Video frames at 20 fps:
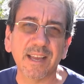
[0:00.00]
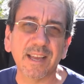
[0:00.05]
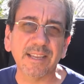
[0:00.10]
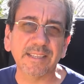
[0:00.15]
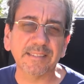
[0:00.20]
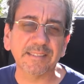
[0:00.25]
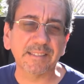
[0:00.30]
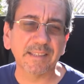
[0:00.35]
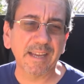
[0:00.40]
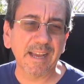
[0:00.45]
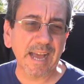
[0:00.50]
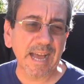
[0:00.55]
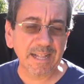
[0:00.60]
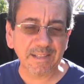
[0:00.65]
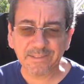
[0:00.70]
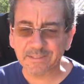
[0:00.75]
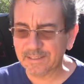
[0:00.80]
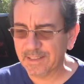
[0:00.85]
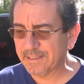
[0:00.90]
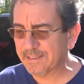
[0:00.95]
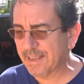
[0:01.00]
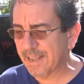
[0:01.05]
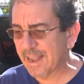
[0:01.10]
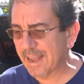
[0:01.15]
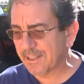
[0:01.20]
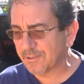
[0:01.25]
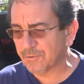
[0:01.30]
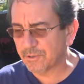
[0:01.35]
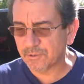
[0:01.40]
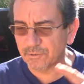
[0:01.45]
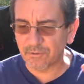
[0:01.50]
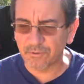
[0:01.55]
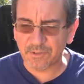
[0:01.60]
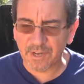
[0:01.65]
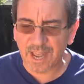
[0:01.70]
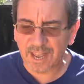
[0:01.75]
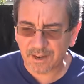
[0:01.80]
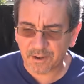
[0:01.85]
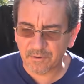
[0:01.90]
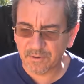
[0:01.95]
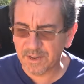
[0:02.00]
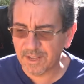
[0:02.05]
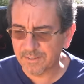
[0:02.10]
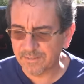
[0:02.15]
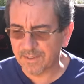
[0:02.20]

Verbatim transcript: and uh, I'll send that address to Jackery,